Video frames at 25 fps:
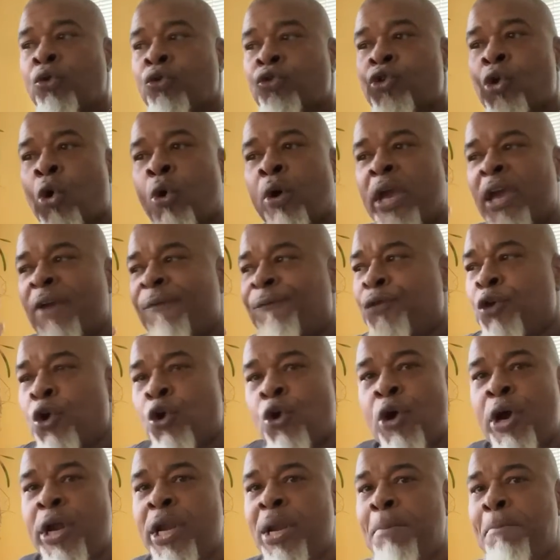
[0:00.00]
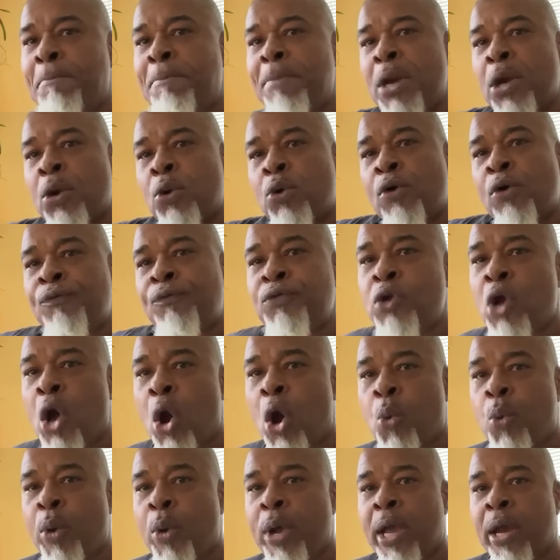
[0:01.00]
So if you're in the middle of
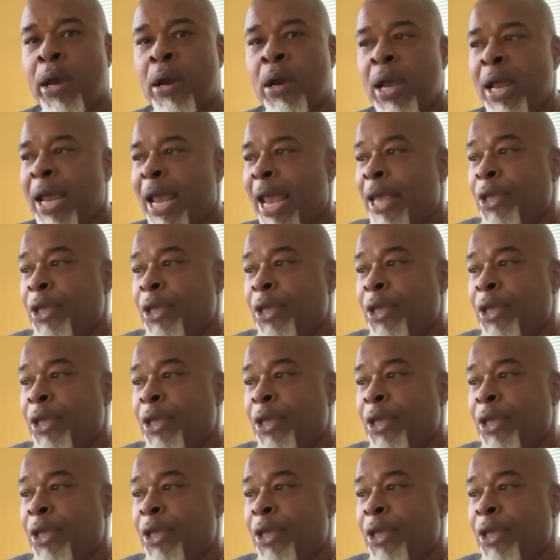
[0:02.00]
nowhere